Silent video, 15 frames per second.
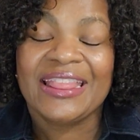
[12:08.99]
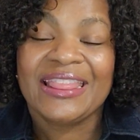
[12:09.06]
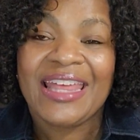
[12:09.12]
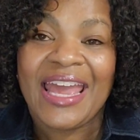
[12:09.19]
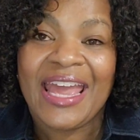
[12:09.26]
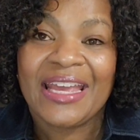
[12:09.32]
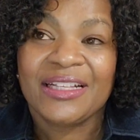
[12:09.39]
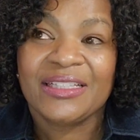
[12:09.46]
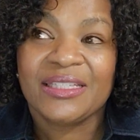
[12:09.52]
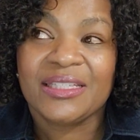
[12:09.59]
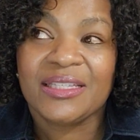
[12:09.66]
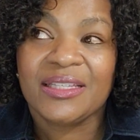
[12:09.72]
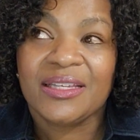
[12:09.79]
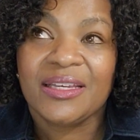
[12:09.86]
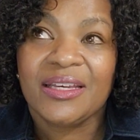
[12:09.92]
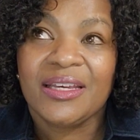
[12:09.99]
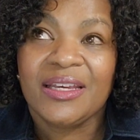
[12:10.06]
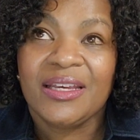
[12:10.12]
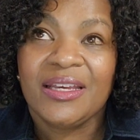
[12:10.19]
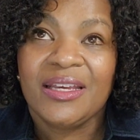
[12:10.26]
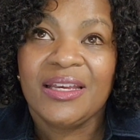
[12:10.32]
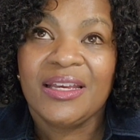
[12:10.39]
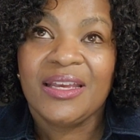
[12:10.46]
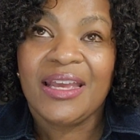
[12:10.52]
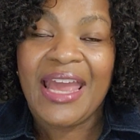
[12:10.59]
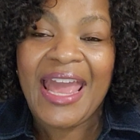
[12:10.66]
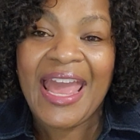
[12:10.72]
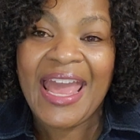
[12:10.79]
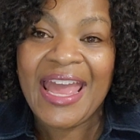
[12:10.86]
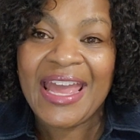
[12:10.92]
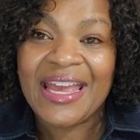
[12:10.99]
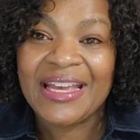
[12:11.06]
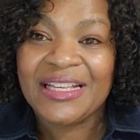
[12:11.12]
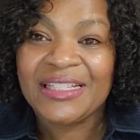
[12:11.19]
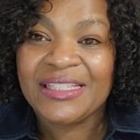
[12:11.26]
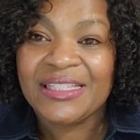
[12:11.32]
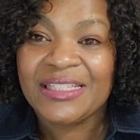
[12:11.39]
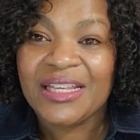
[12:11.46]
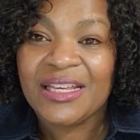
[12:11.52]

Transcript: that has